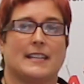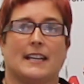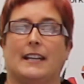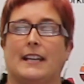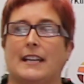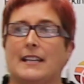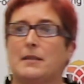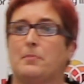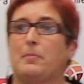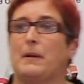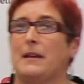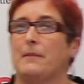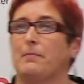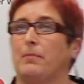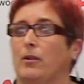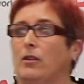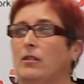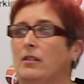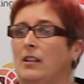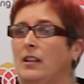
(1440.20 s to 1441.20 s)
see less
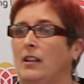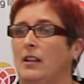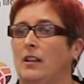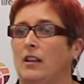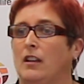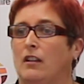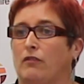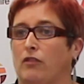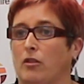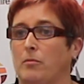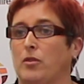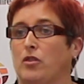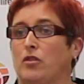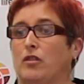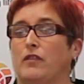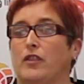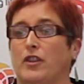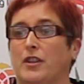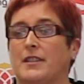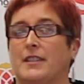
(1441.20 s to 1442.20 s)
people from
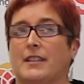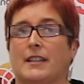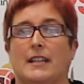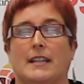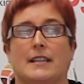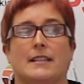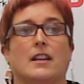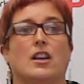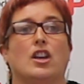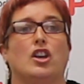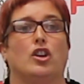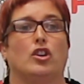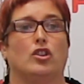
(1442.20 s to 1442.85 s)
universities